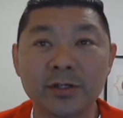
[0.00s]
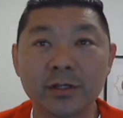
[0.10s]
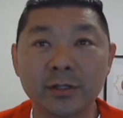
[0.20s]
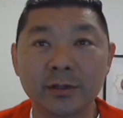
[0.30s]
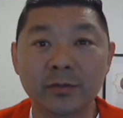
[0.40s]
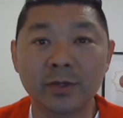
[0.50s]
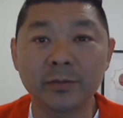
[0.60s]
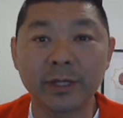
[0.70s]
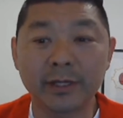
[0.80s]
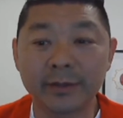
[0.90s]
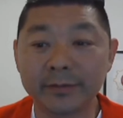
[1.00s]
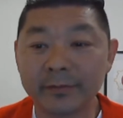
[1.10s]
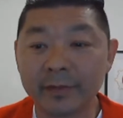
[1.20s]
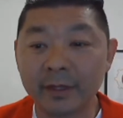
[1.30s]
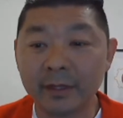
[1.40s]
watch in the replay.
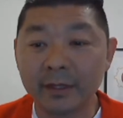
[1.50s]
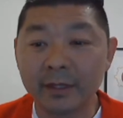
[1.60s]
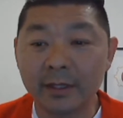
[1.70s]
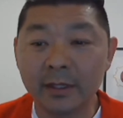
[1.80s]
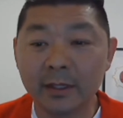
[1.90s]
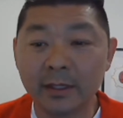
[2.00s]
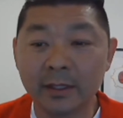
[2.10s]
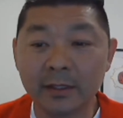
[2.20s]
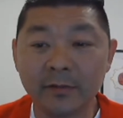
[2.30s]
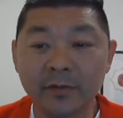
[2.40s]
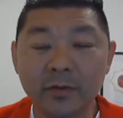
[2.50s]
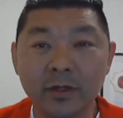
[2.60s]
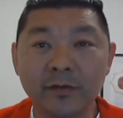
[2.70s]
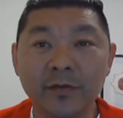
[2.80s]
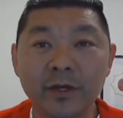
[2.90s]
And if you
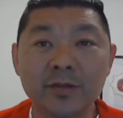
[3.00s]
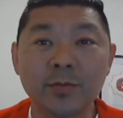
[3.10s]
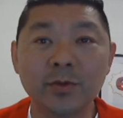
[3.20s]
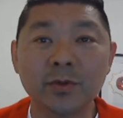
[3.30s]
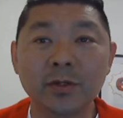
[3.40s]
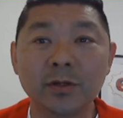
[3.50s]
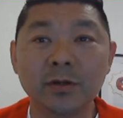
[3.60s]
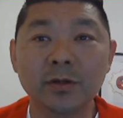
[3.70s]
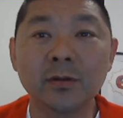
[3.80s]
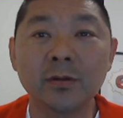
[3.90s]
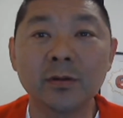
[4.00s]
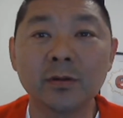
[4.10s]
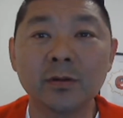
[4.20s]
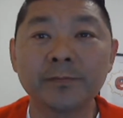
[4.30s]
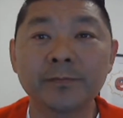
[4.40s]
are on Facebook
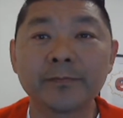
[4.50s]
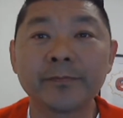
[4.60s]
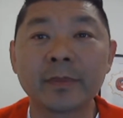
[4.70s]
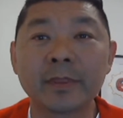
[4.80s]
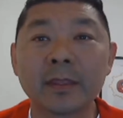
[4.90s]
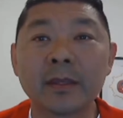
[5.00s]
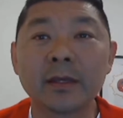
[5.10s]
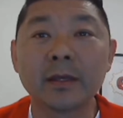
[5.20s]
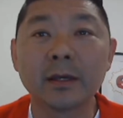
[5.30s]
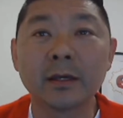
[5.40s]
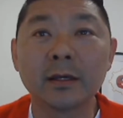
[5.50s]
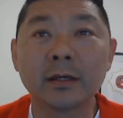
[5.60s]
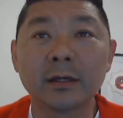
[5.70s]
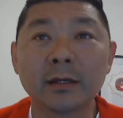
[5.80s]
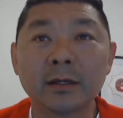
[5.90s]
or
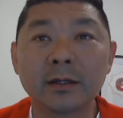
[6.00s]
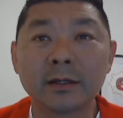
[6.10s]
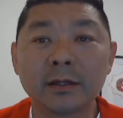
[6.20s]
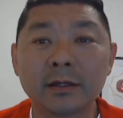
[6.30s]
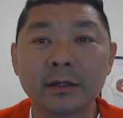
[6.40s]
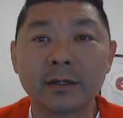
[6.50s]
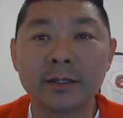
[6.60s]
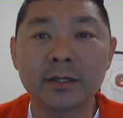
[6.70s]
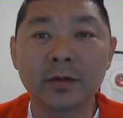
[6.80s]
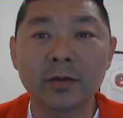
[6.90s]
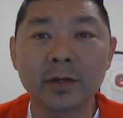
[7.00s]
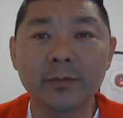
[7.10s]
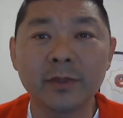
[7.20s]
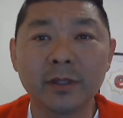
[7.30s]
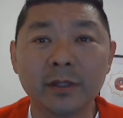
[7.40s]

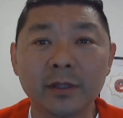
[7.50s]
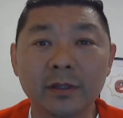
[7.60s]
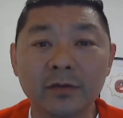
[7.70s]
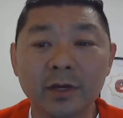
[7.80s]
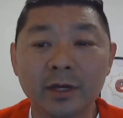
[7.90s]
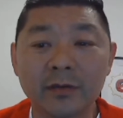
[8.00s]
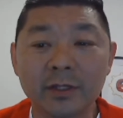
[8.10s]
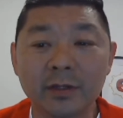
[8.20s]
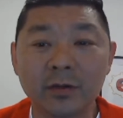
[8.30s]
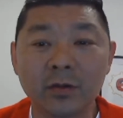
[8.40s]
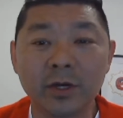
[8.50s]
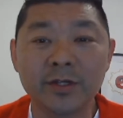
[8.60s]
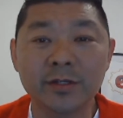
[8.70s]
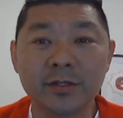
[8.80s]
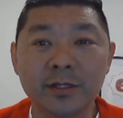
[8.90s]
Instagram, if you have any
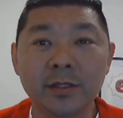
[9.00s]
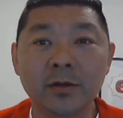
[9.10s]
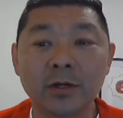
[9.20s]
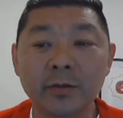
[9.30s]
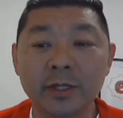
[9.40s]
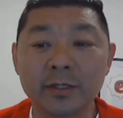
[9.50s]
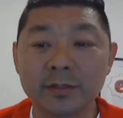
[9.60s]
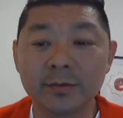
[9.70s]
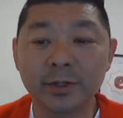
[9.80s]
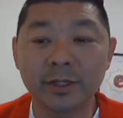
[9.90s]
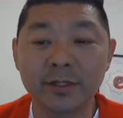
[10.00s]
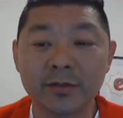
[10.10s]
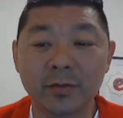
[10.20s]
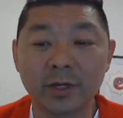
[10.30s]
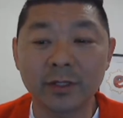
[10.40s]
questions, any comments,
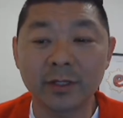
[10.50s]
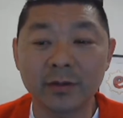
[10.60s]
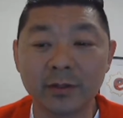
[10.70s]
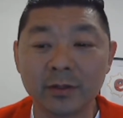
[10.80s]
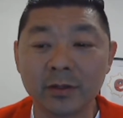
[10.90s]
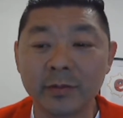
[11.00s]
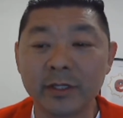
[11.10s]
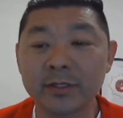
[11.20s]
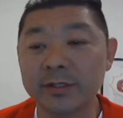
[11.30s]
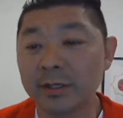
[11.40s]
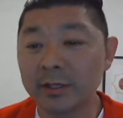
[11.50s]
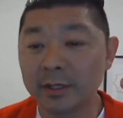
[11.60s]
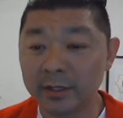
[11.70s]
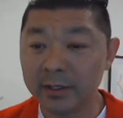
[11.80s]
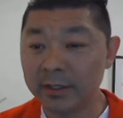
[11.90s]
please write down in the comments.